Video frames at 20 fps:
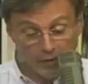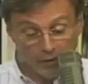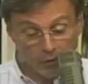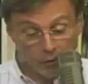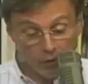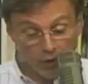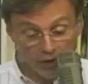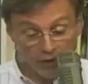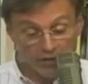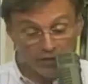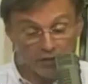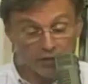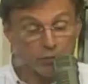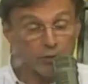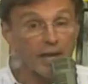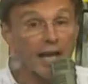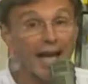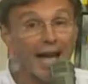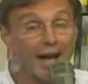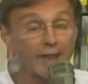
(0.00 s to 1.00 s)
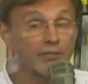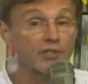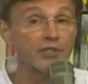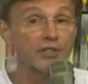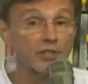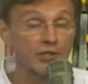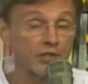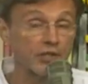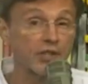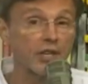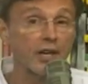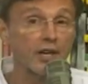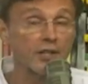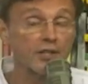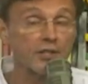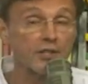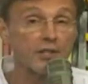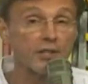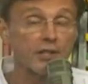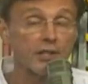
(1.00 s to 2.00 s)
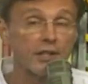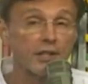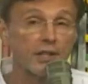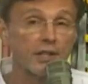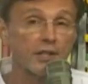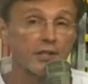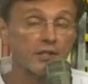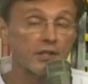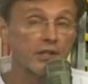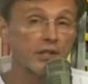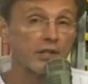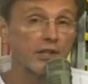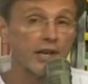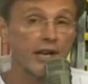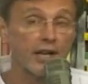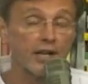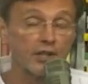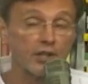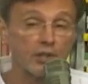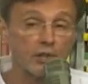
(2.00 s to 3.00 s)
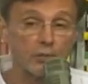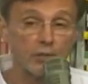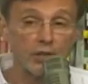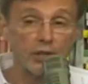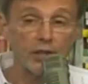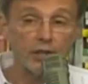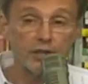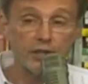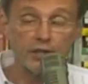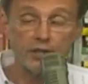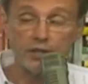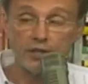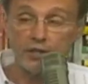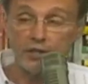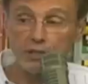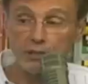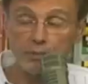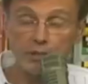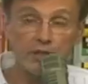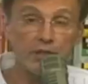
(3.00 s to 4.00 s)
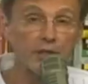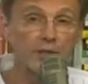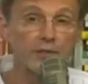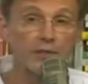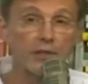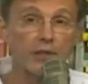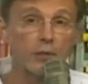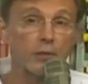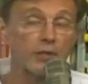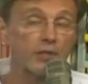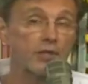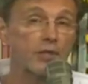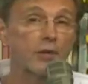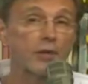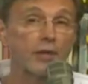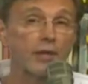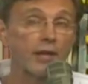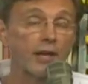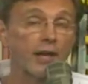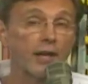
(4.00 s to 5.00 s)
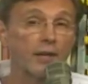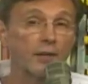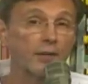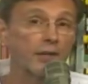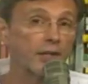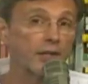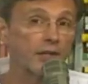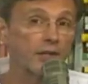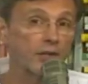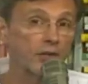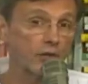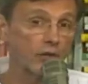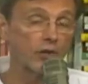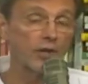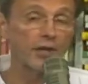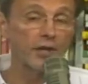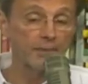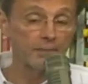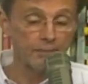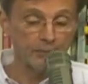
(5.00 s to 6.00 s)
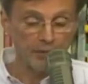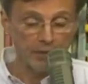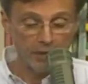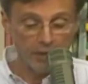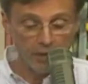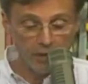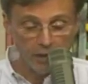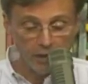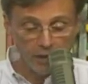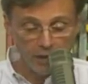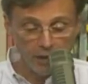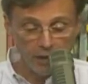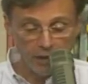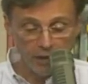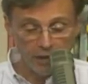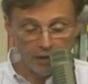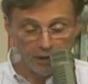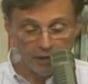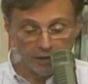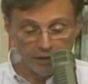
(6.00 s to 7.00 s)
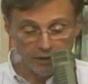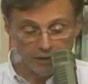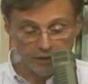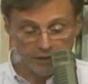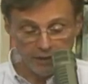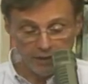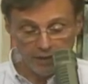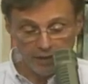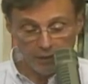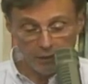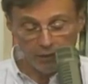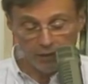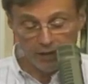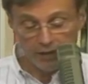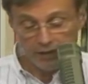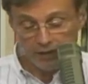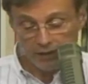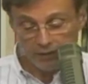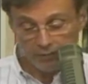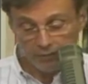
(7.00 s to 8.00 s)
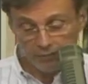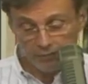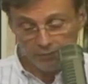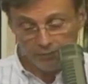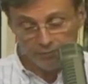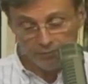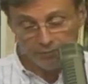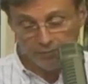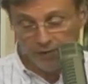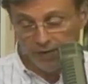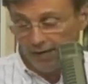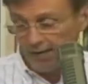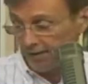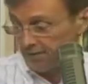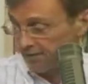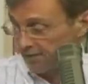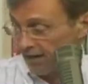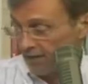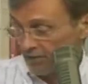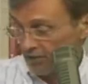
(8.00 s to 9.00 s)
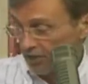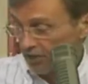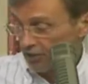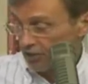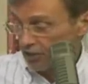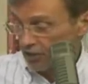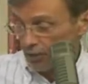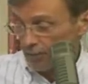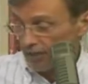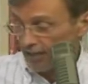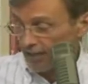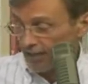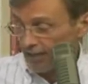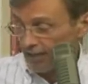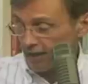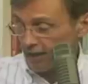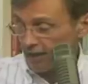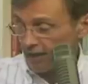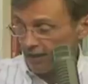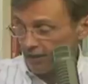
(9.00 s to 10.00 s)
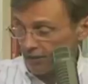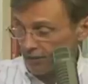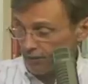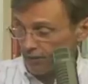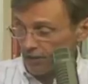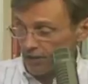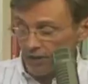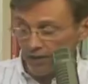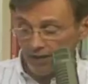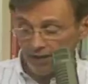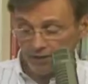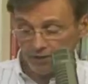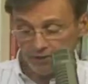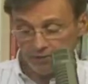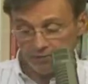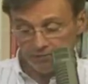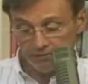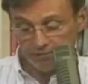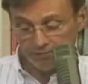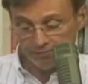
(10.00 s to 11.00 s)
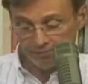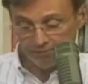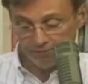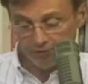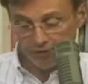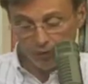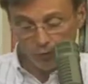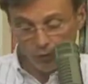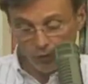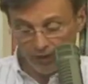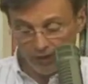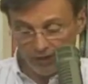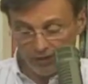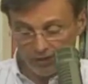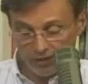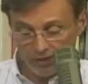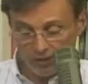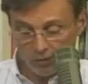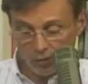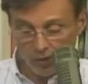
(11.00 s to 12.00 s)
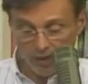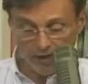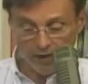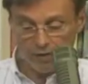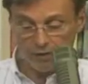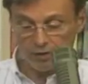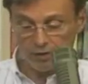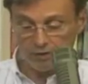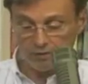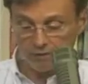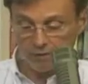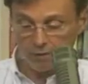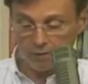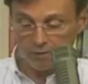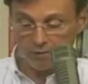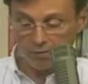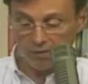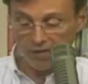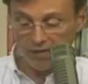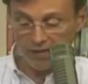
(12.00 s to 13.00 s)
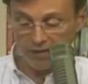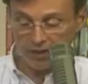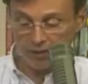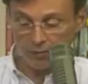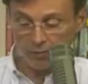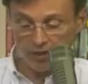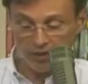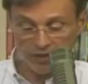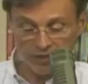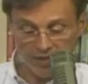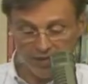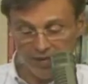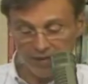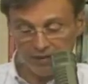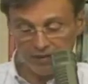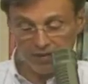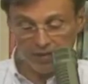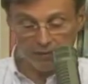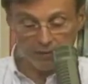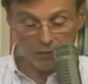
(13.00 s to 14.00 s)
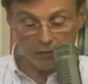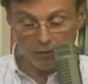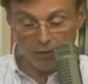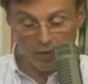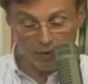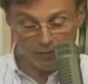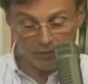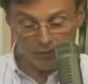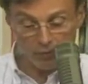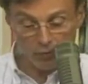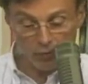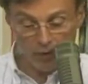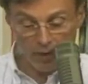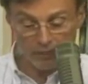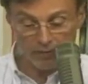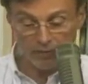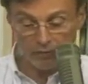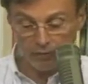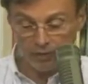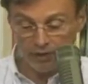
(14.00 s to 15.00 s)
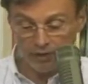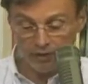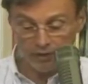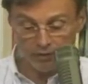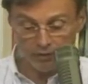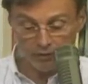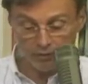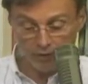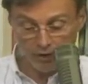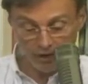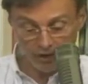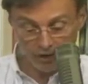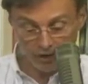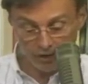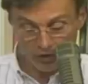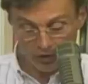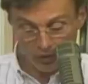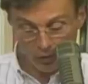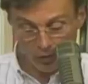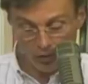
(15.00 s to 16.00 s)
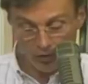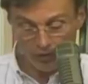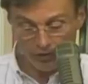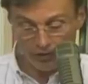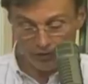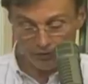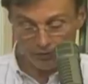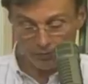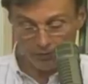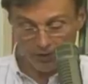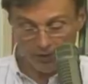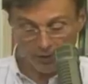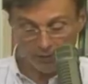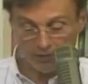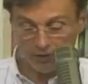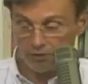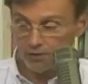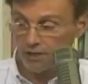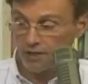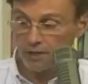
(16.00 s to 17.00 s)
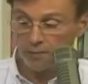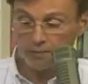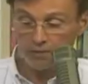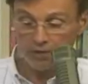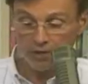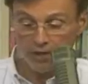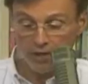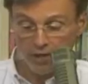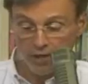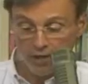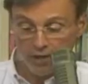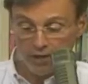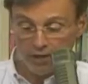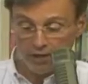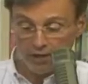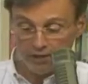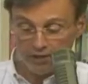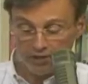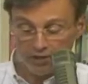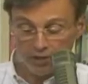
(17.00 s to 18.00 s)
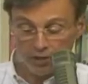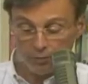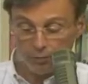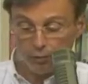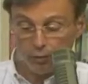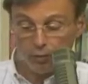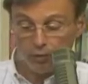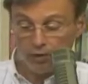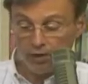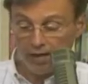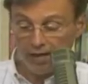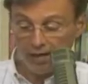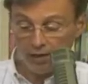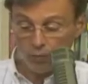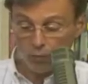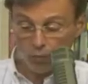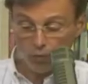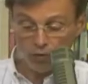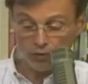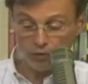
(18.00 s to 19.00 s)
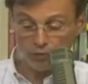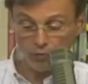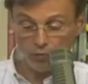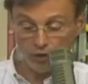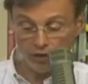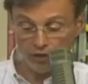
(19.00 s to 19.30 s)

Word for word: one of the things we haven't discussed is international relations, and specifically what's going on in Ukraine. And I wanted to, I've seen so many headlines over the last few weeks. White House confirms plans to bring tanks, heavy weaponry to Russia's door. This is from Common Dreams. Senior Putin aide warns